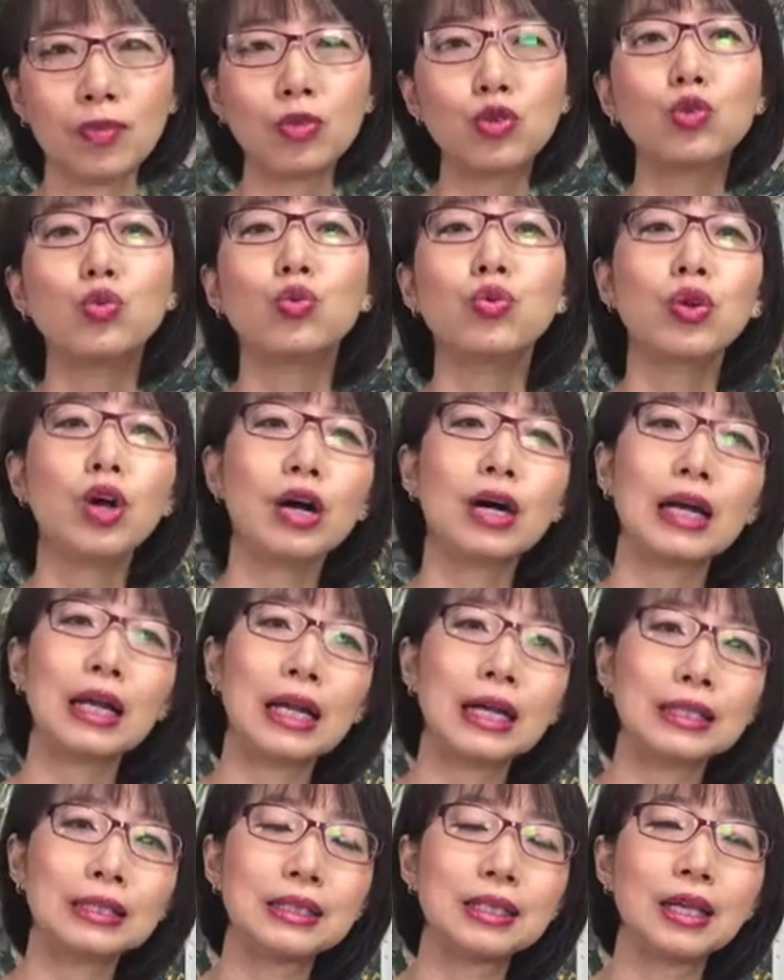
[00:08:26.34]
Do not
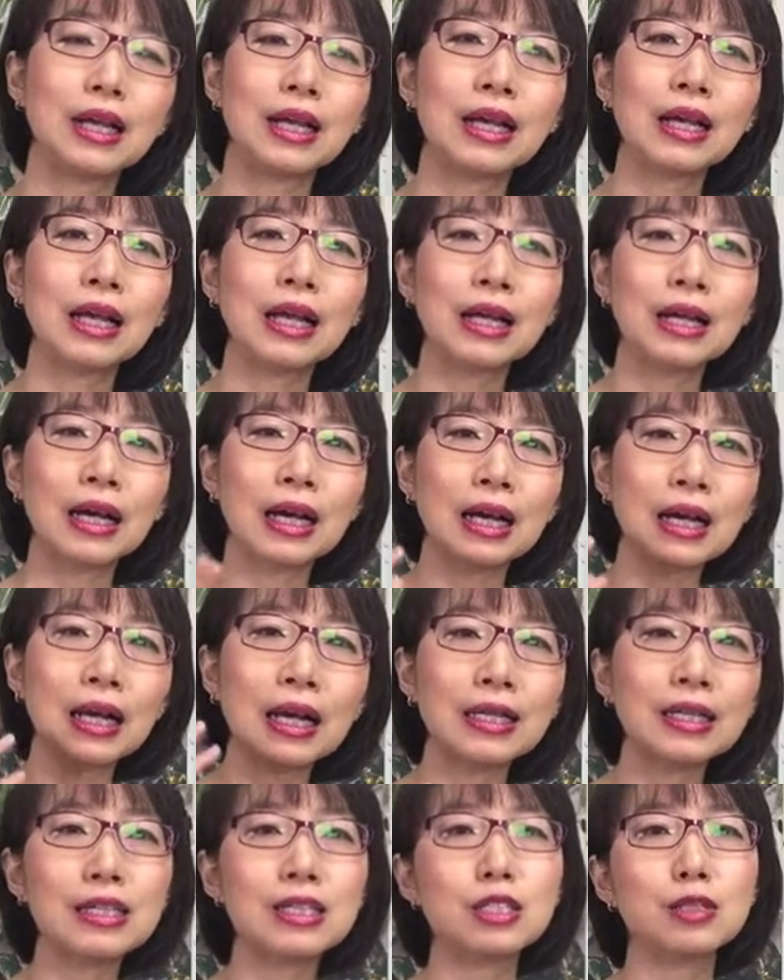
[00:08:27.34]
clutter. A
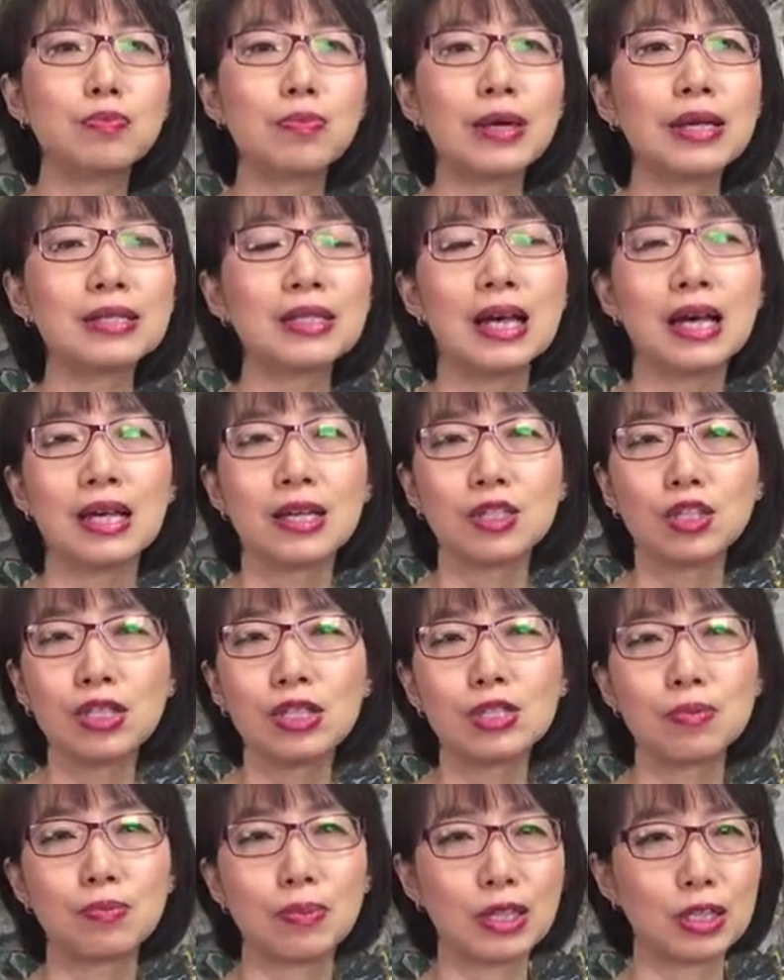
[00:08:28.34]
cluttered space
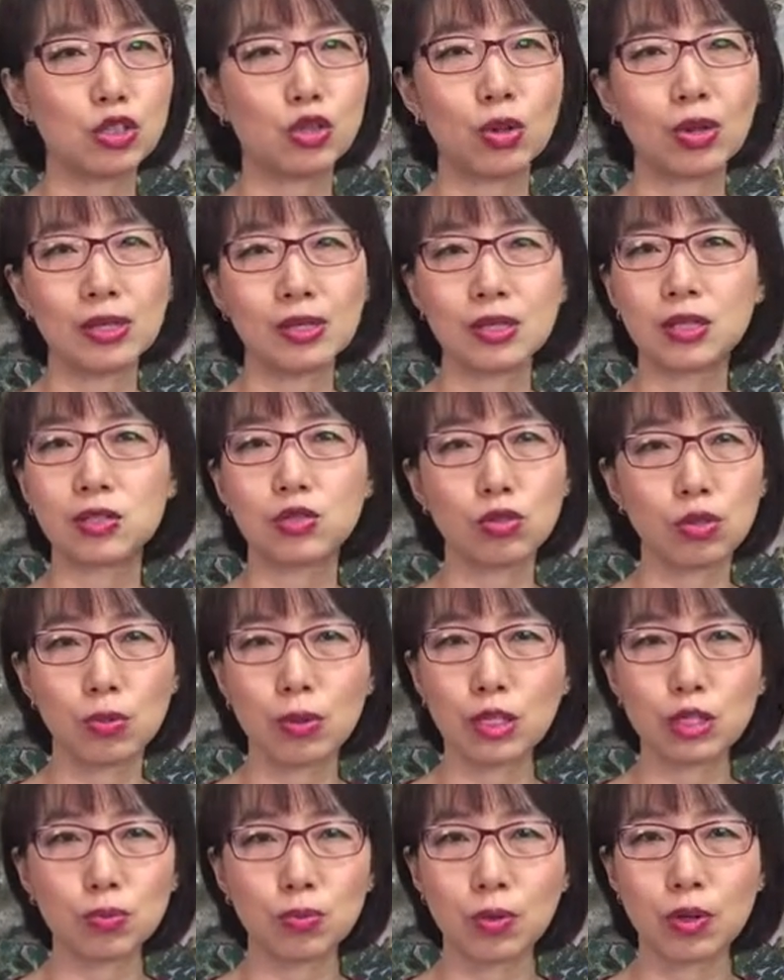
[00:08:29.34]
just makes choices so
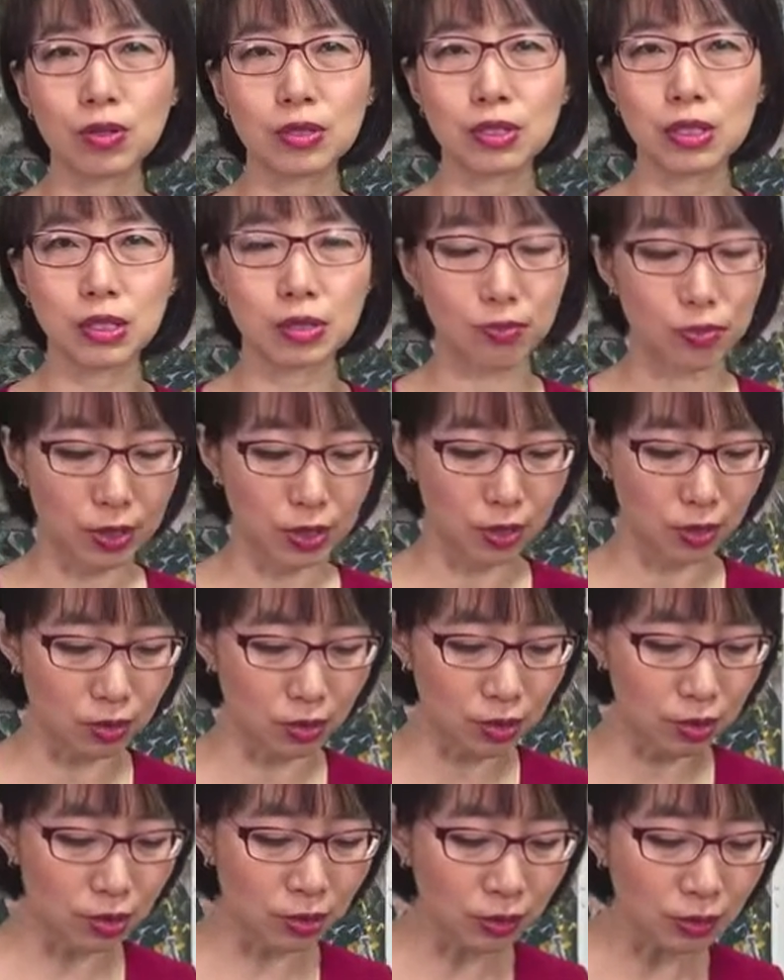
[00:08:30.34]
much more
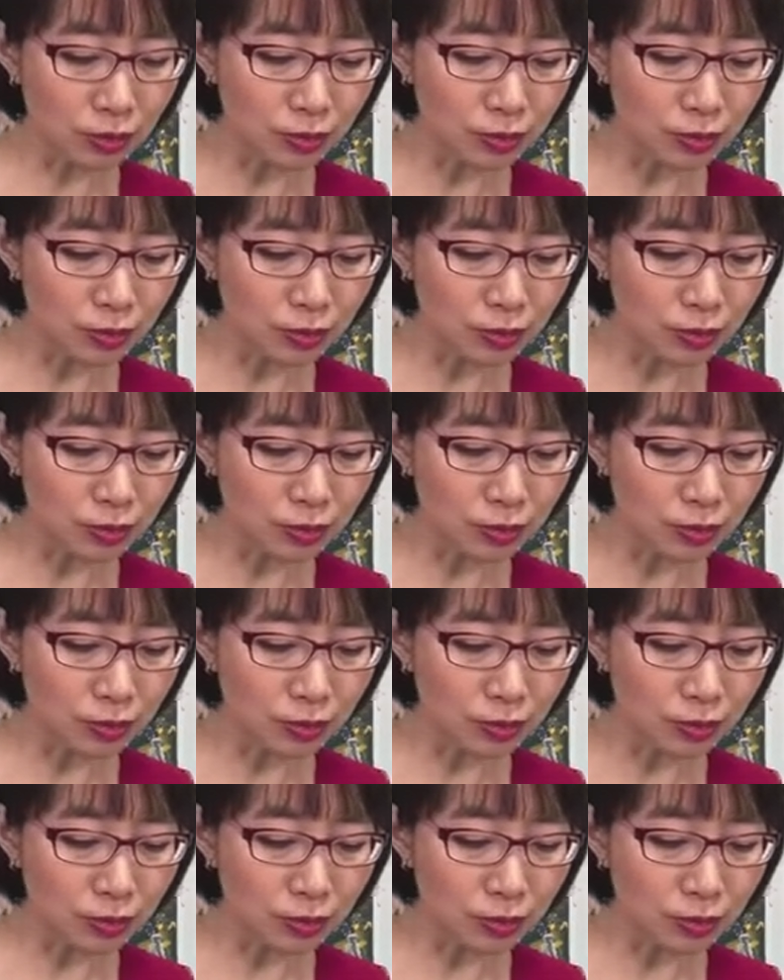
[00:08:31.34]
difficult.